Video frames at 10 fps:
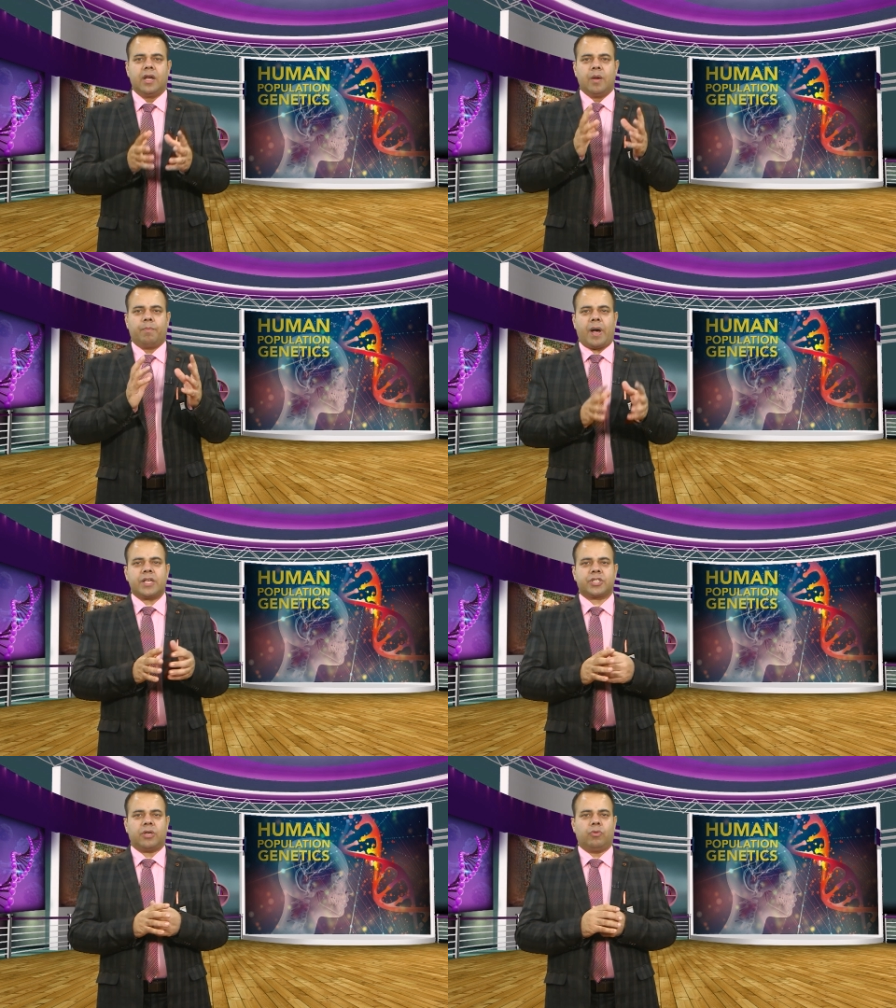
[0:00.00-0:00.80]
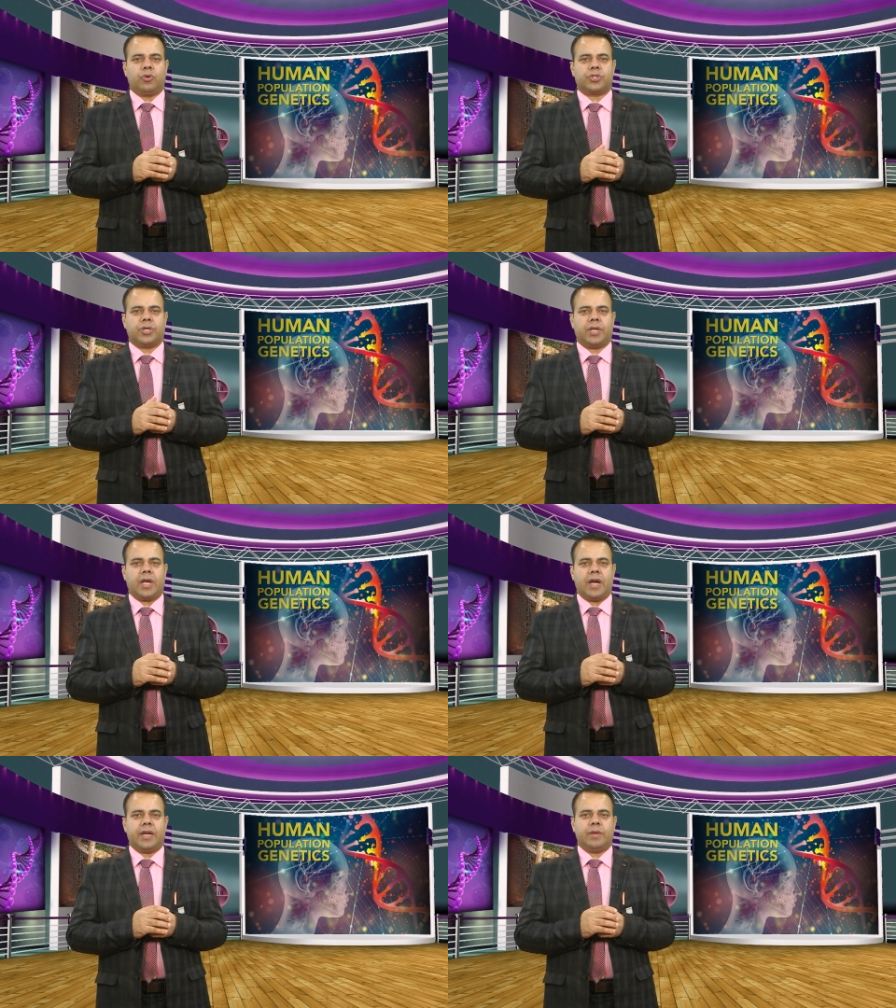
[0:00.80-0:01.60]
past evolutionary
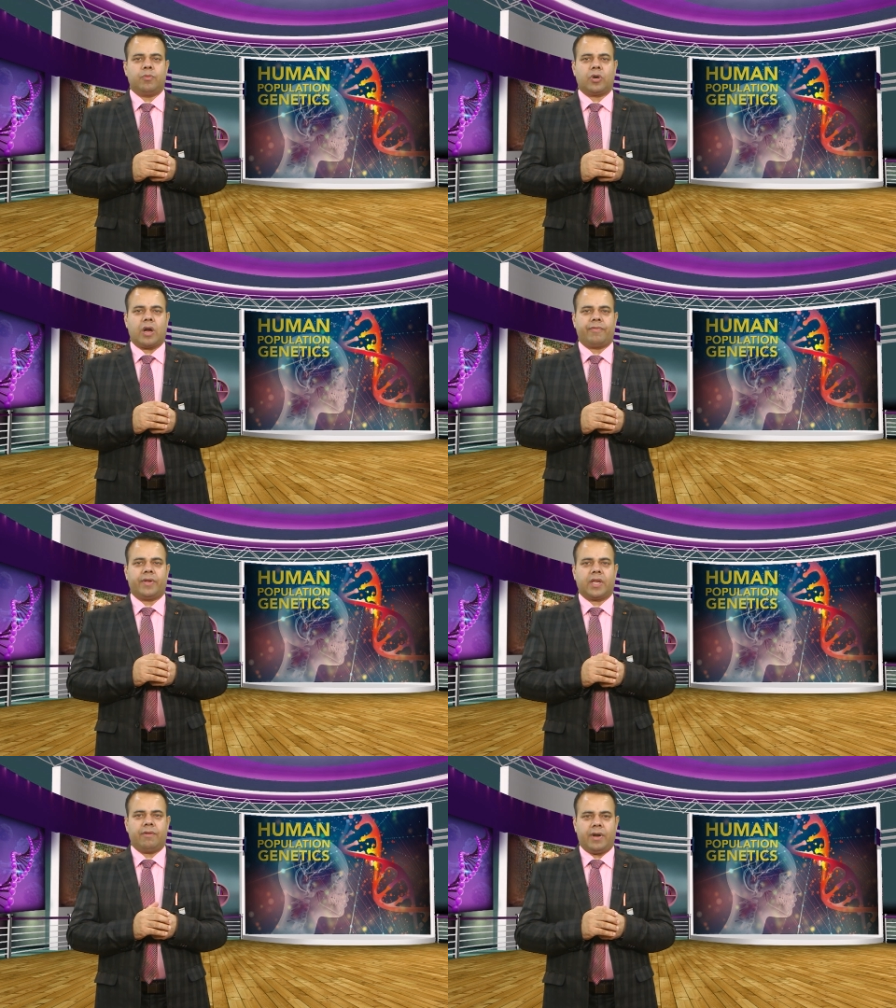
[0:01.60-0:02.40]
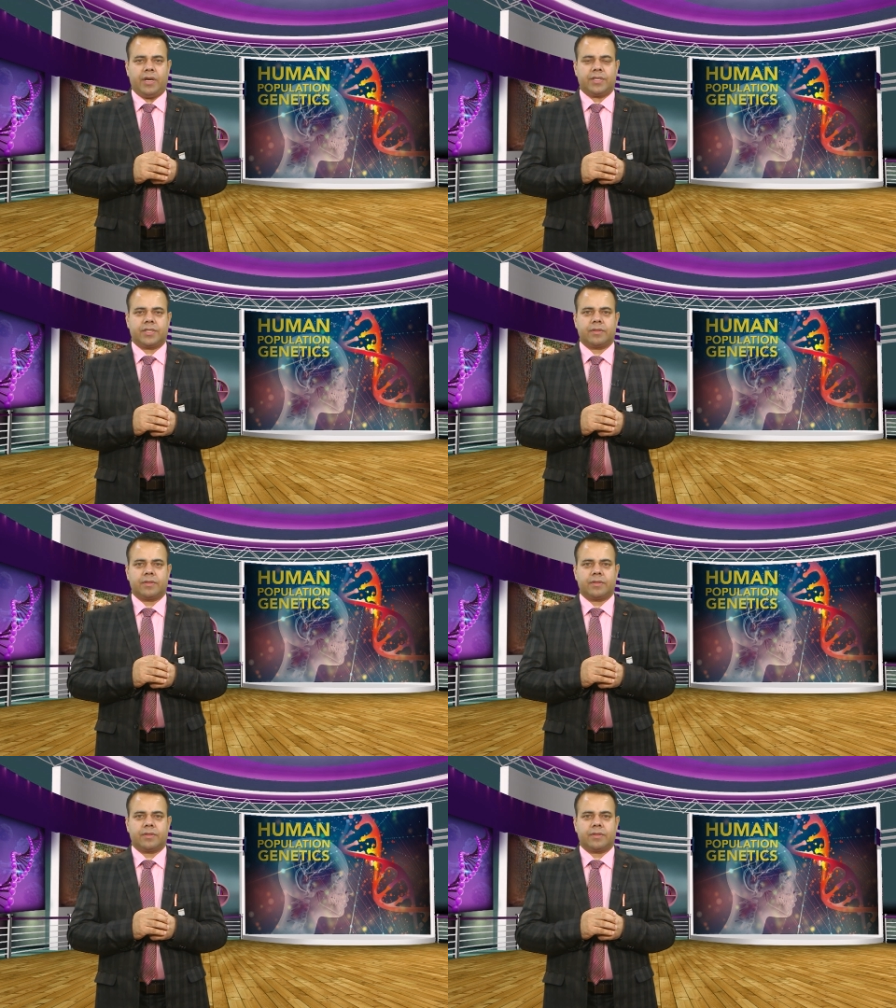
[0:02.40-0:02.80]
and demographic events.